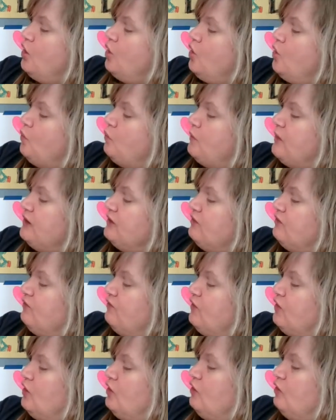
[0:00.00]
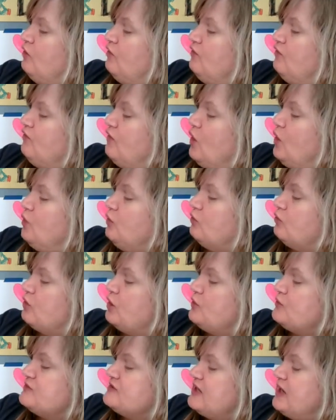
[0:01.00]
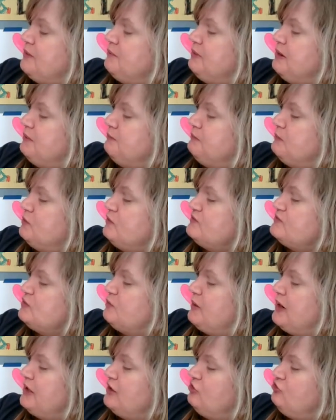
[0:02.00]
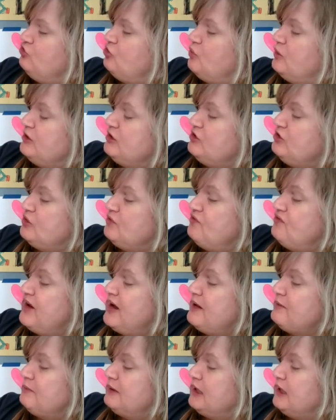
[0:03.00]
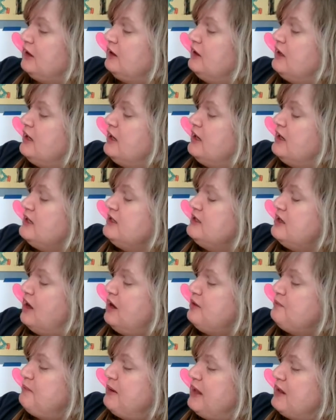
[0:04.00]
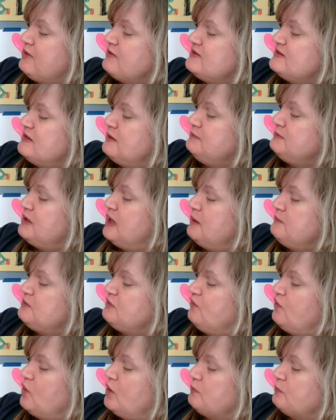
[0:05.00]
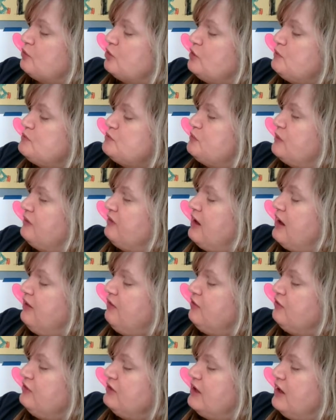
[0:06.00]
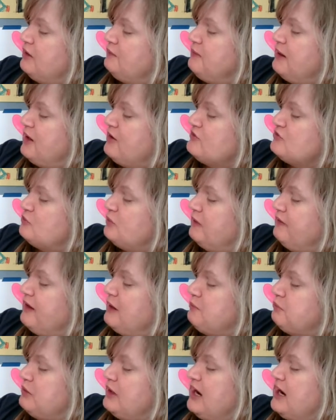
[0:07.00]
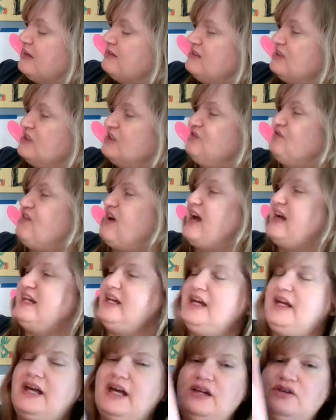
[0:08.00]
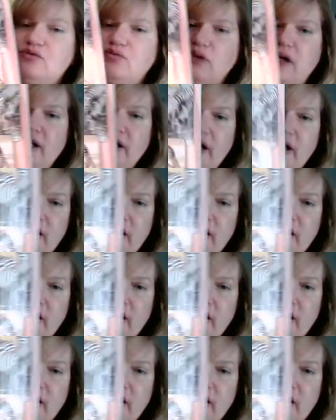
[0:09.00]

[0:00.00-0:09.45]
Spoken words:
When a foal grows up, it moves away to join a new family. Young males sometimes form groups with other young males where they practice fighting and running.